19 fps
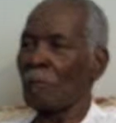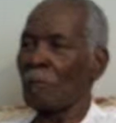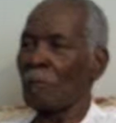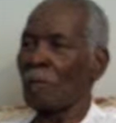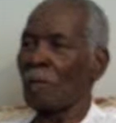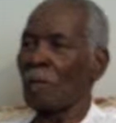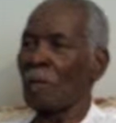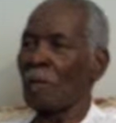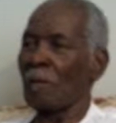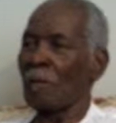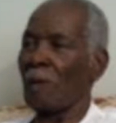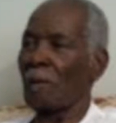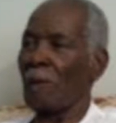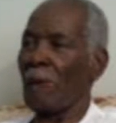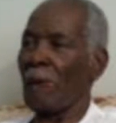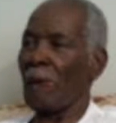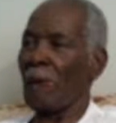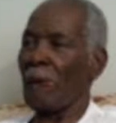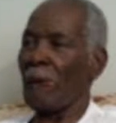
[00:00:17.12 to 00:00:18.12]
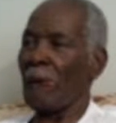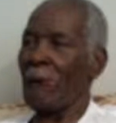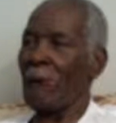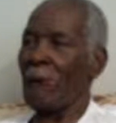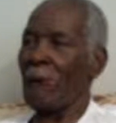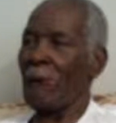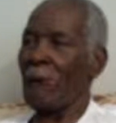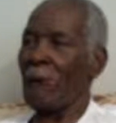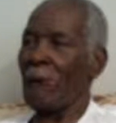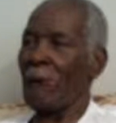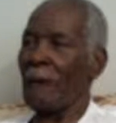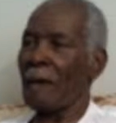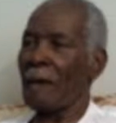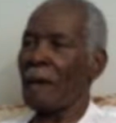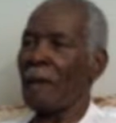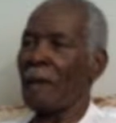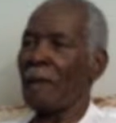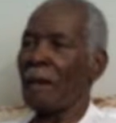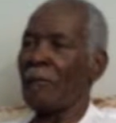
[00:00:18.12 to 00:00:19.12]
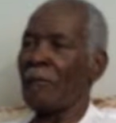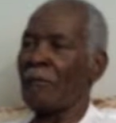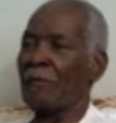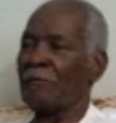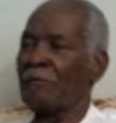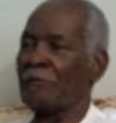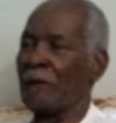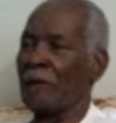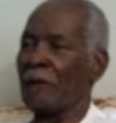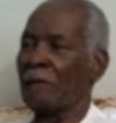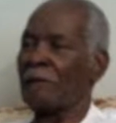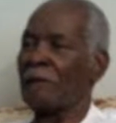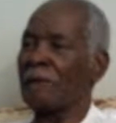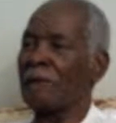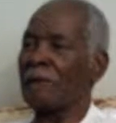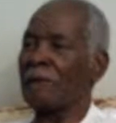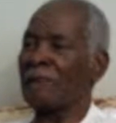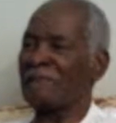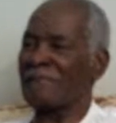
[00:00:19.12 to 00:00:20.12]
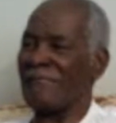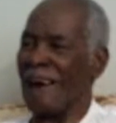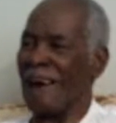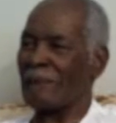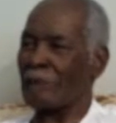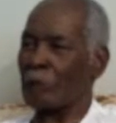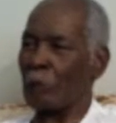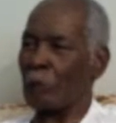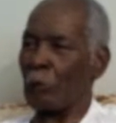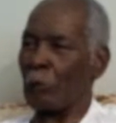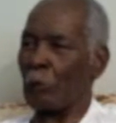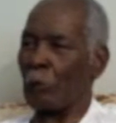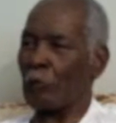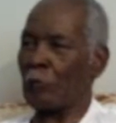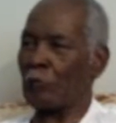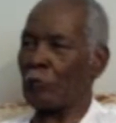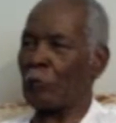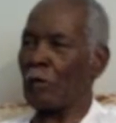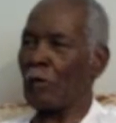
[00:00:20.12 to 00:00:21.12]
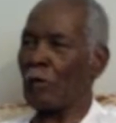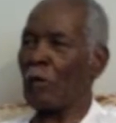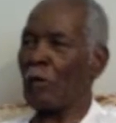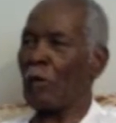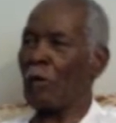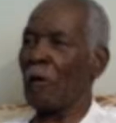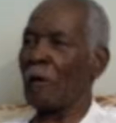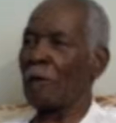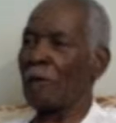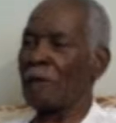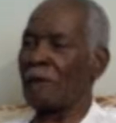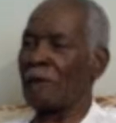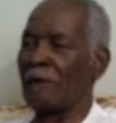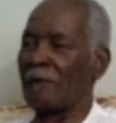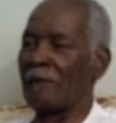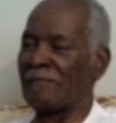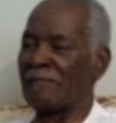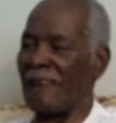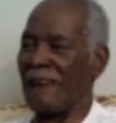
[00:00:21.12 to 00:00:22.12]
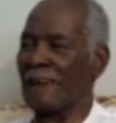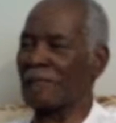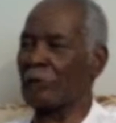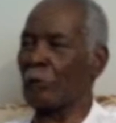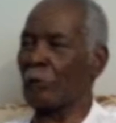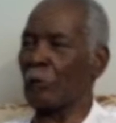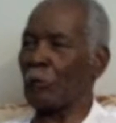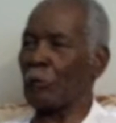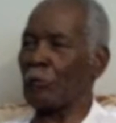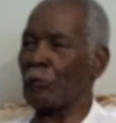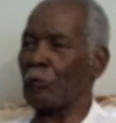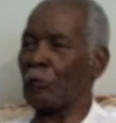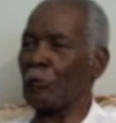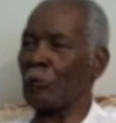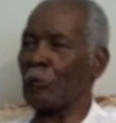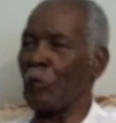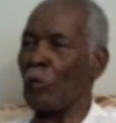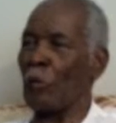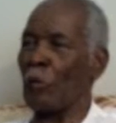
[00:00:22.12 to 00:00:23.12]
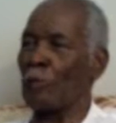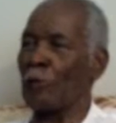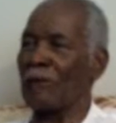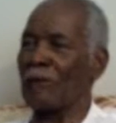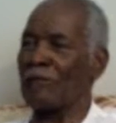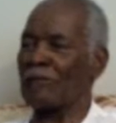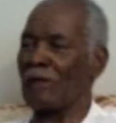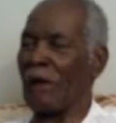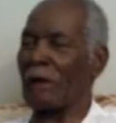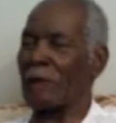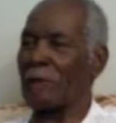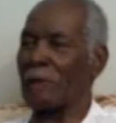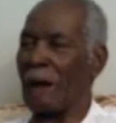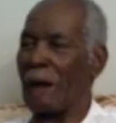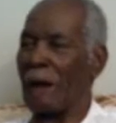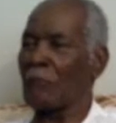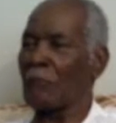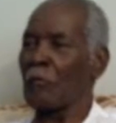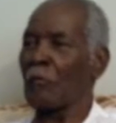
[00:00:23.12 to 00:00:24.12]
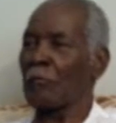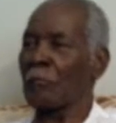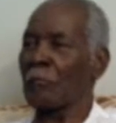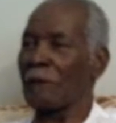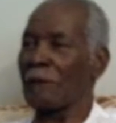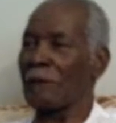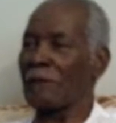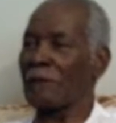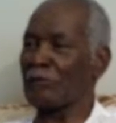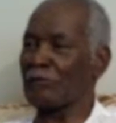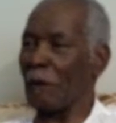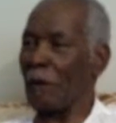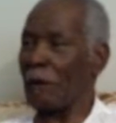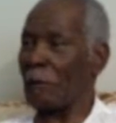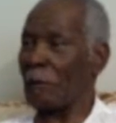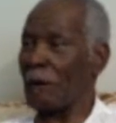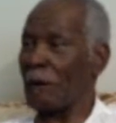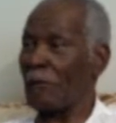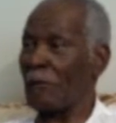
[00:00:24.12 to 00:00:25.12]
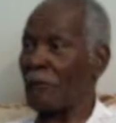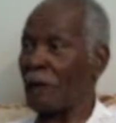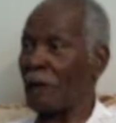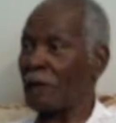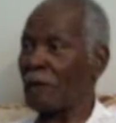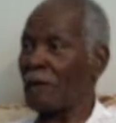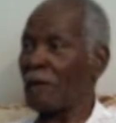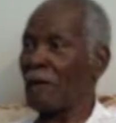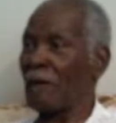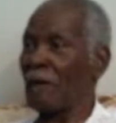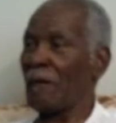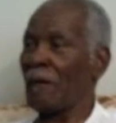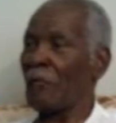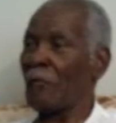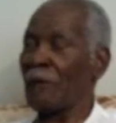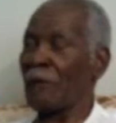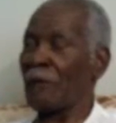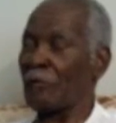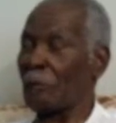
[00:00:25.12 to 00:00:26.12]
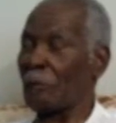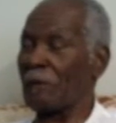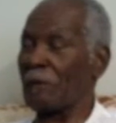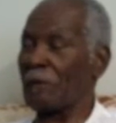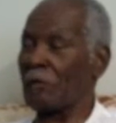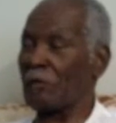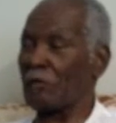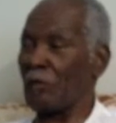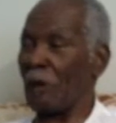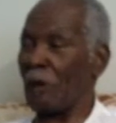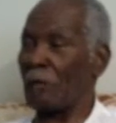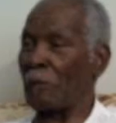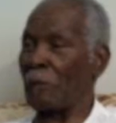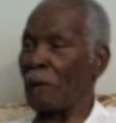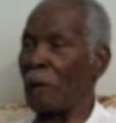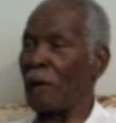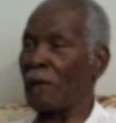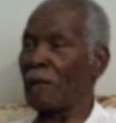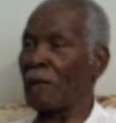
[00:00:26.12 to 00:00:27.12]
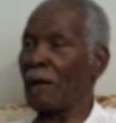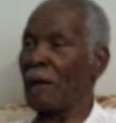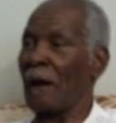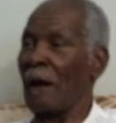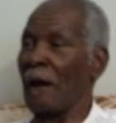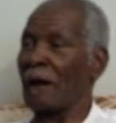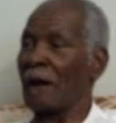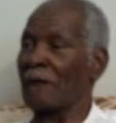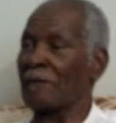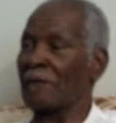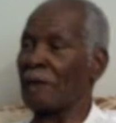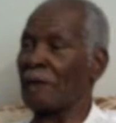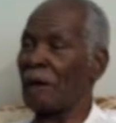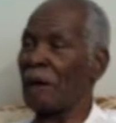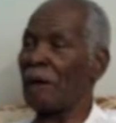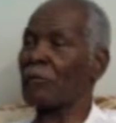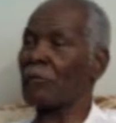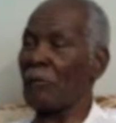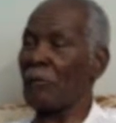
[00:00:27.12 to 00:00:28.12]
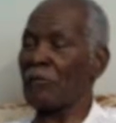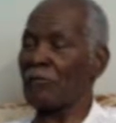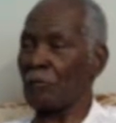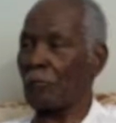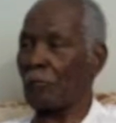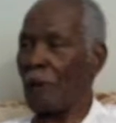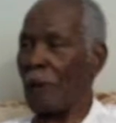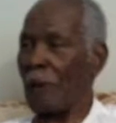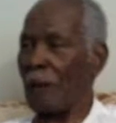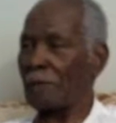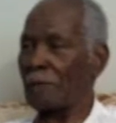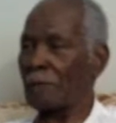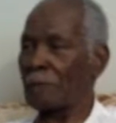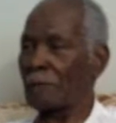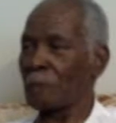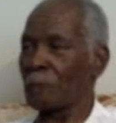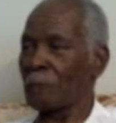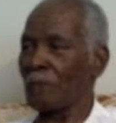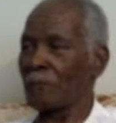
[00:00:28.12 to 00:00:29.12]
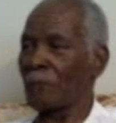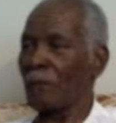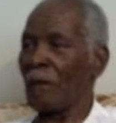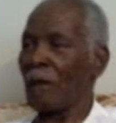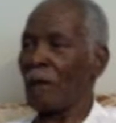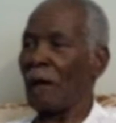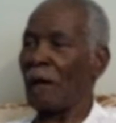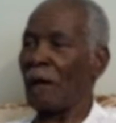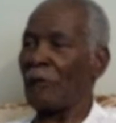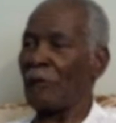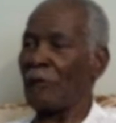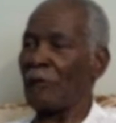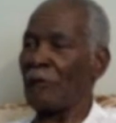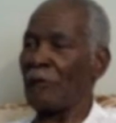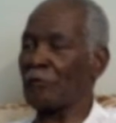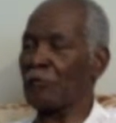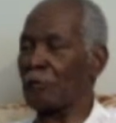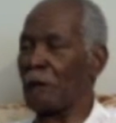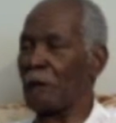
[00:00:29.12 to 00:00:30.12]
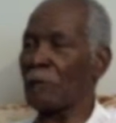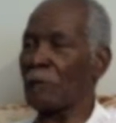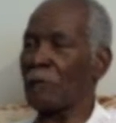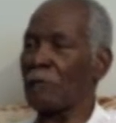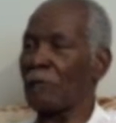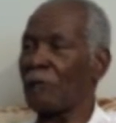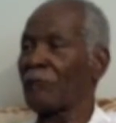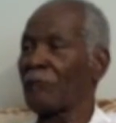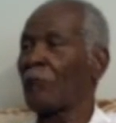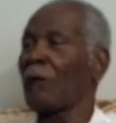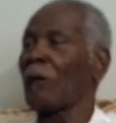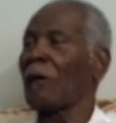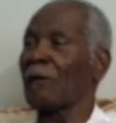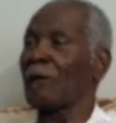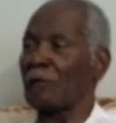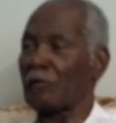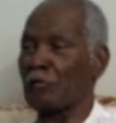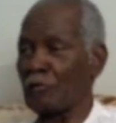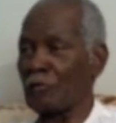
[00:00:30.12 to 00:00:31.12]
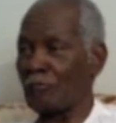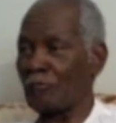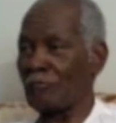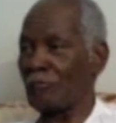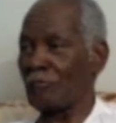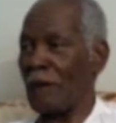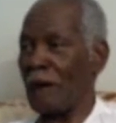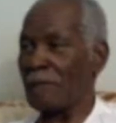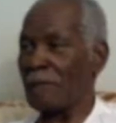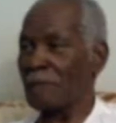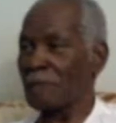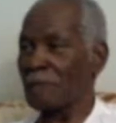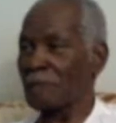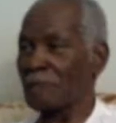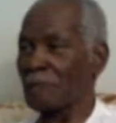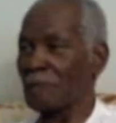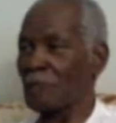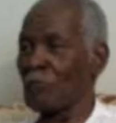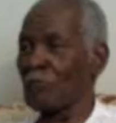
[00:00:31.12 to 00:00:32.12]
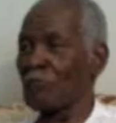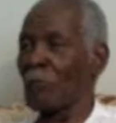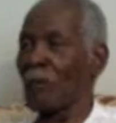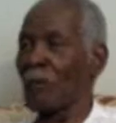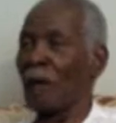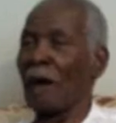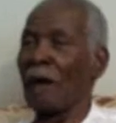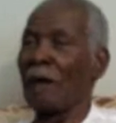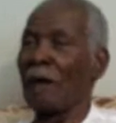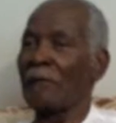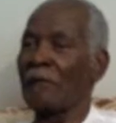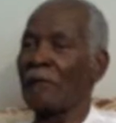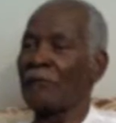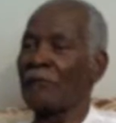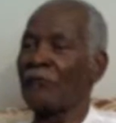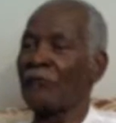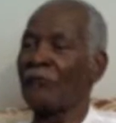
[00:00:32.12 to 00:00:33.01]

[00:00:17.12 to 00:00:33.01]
to represent the Bahamas, and the, the yeah, Delzatos, the Delzatos who owned the Shalimar, who was building the Shalimar then. Mm -hmm. When he was building the Shalimar, I had the hut restaurant, right, and they used to come up there for lunch, right, mm -hmm. and they